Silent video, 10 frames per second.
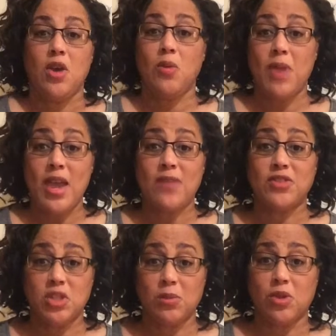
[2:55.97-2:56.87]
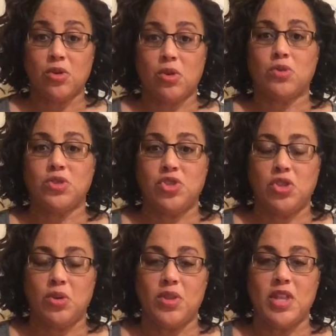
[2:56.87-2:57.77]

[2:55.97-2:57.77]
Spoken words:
who may have similar goals as you,